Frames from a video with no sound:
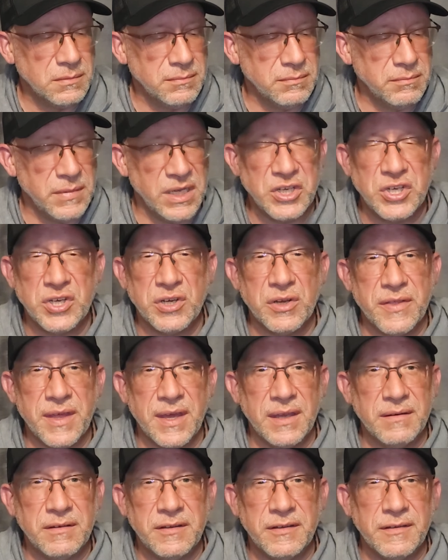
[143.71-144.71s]
make sure
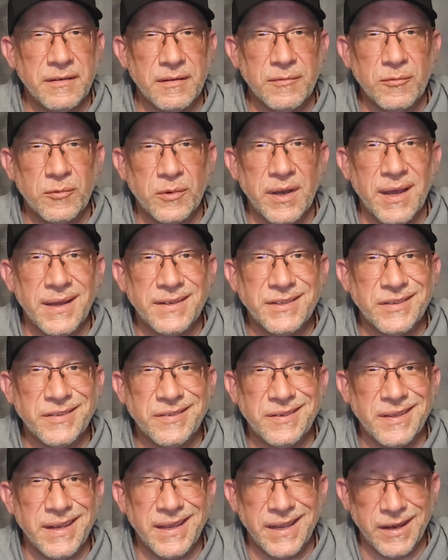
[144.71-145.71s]
that we're not
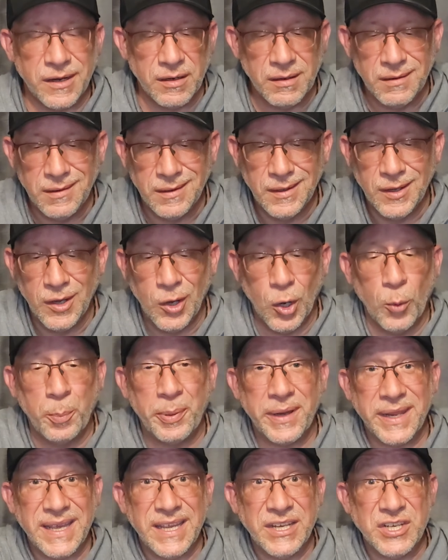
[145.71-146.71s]
just sitting here
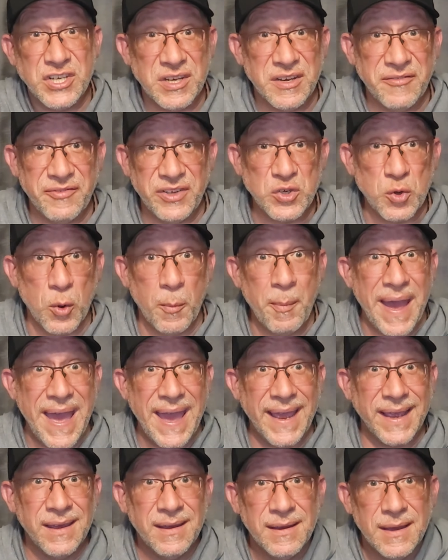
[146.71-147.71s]
opening each individual
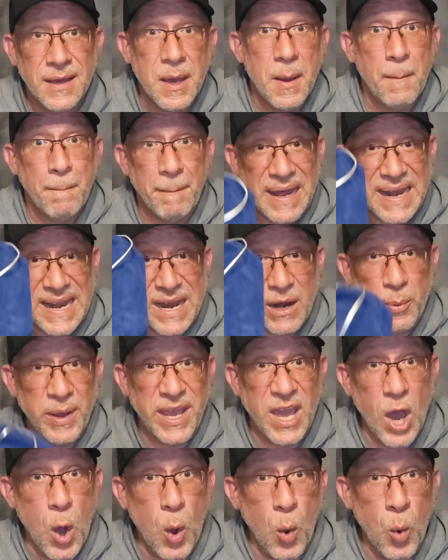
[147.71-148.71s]
bag. But here we
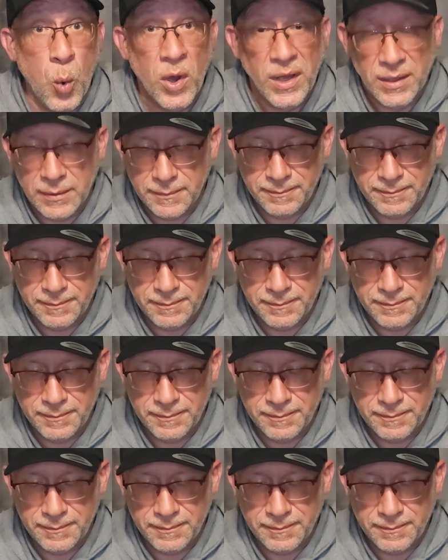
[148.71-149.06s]
go.